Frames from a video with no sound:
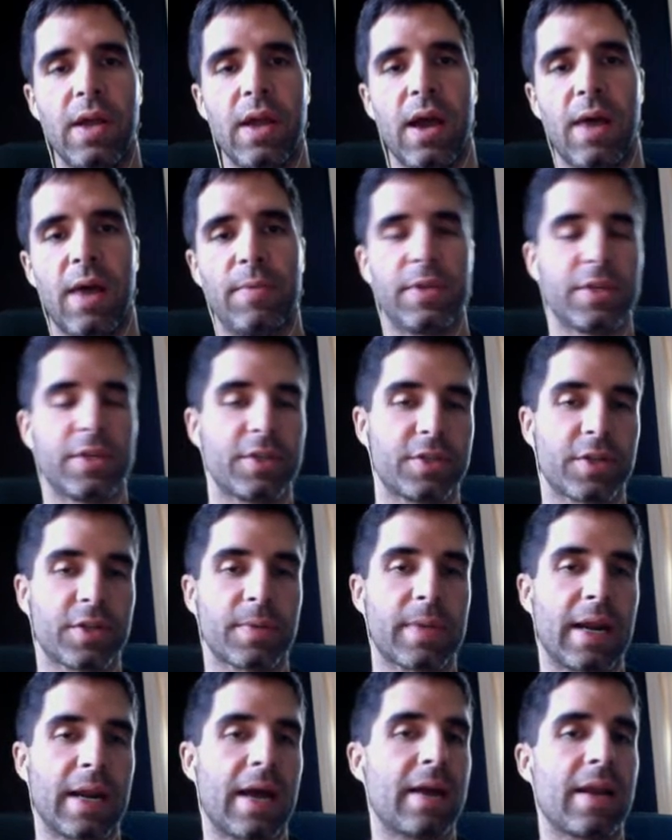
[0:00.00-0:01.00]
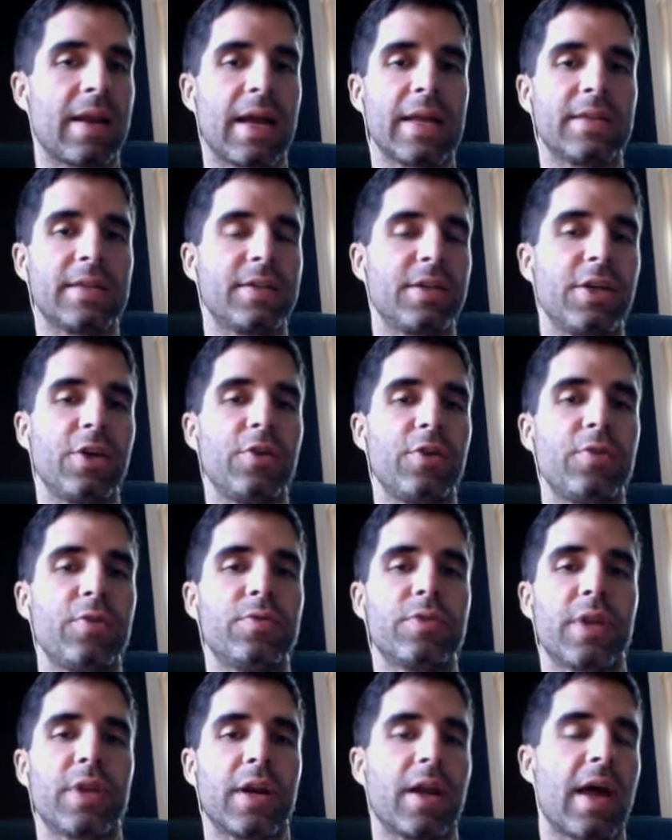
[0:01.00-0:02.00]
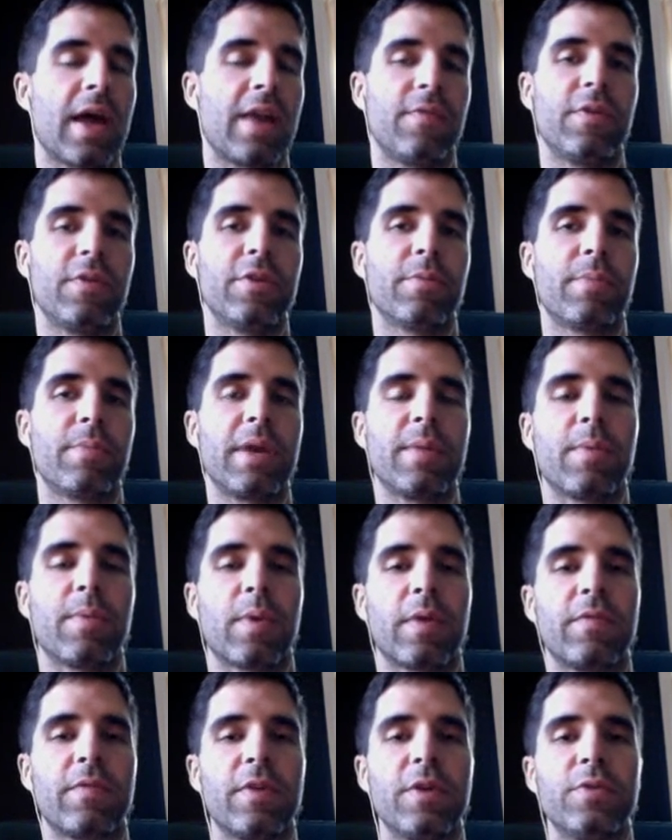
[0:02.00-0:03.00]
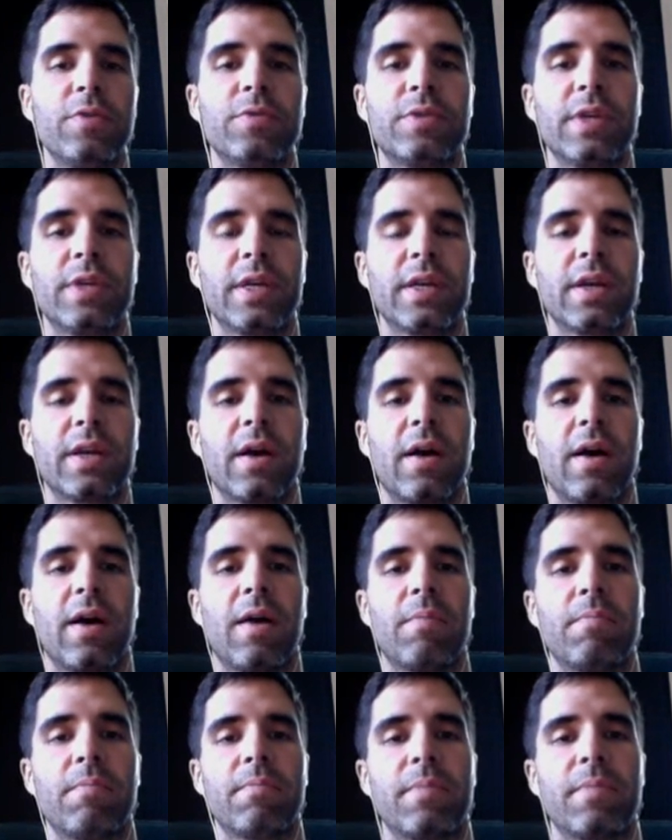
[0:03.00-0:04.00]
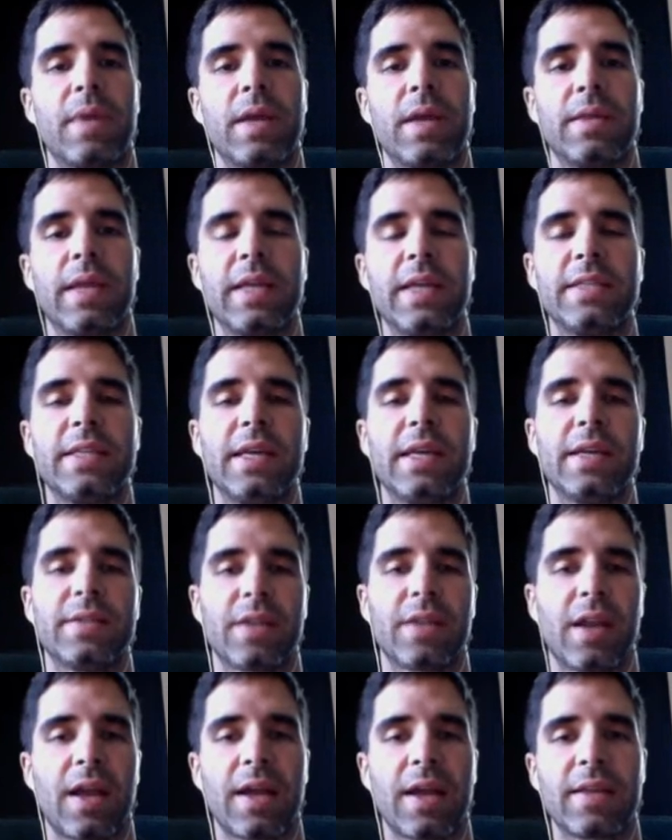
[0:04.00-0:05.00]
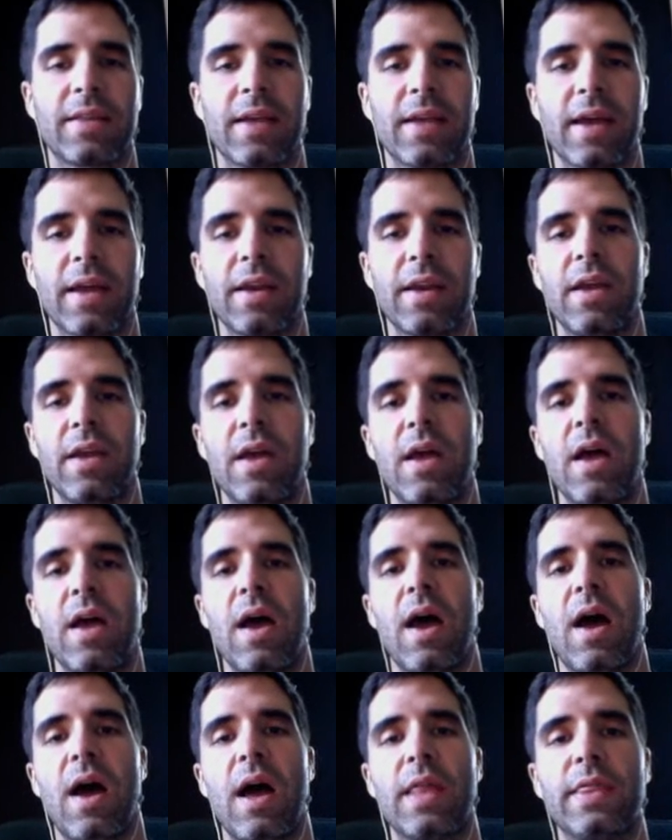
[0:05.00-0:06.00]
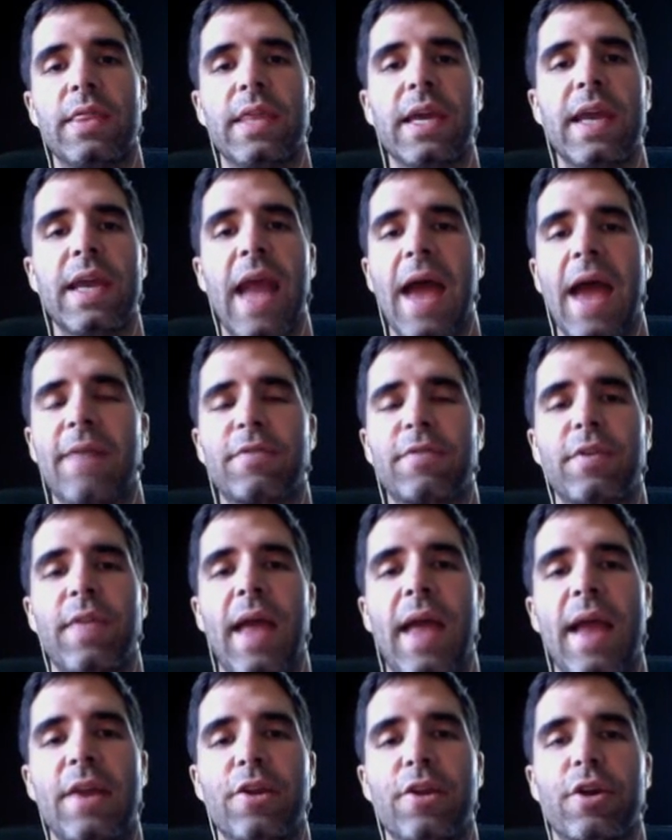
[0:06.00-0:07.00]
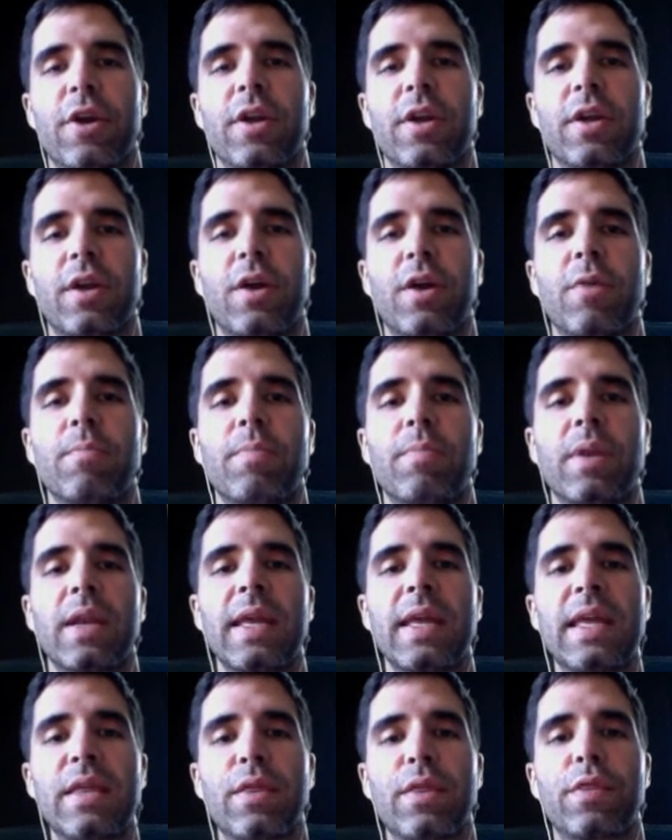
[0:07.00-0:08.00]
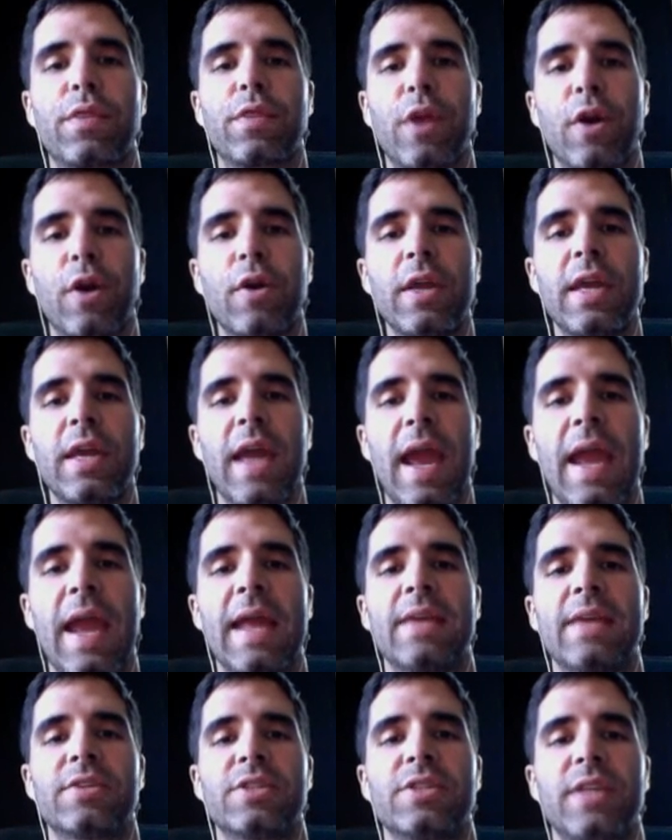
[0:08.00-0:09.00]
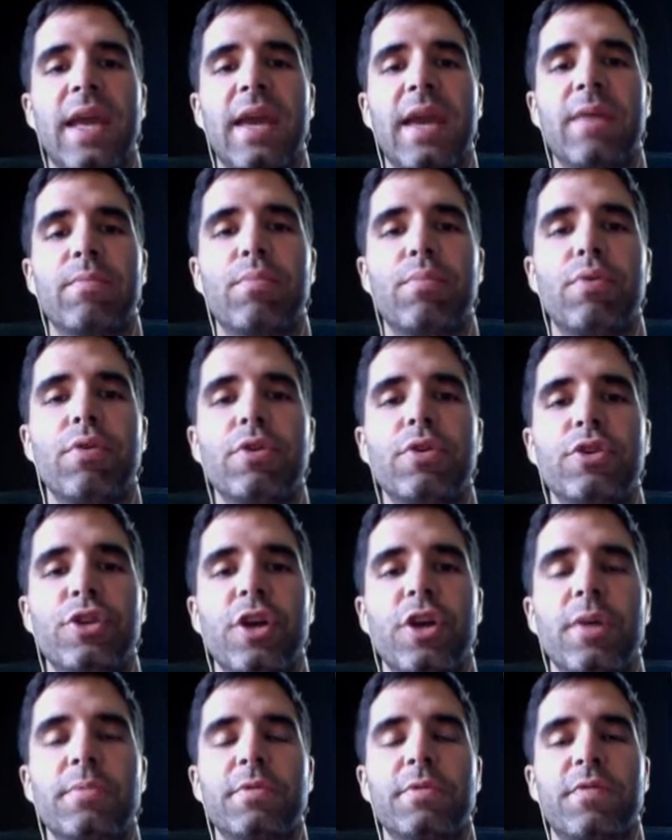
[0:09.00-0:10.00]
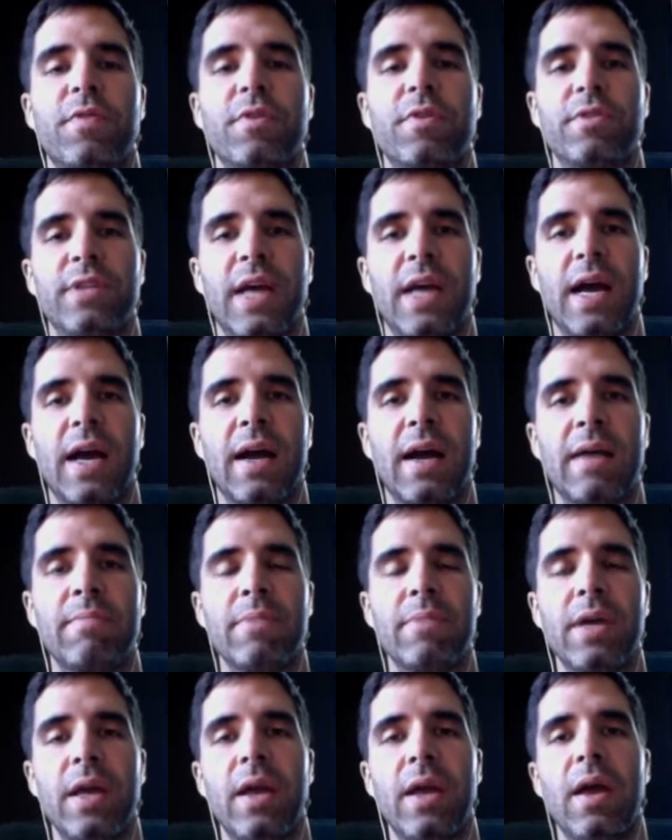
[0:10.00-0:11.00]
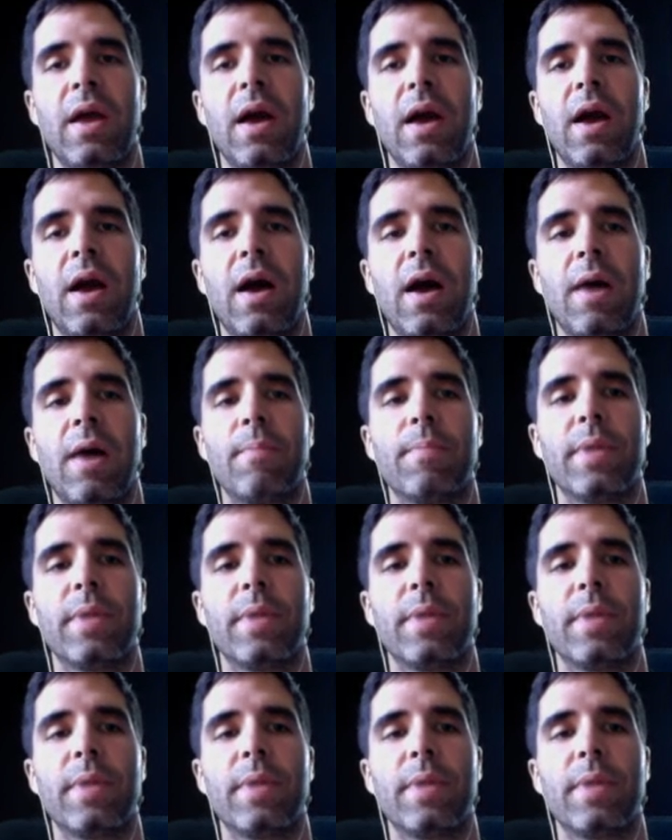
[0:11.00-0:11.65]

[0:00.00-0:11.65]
This is something I like to use, and a lot of other people have used it, and they tend to like that. Then after that, you're going to complete 30 handstand push-ups for time. Um,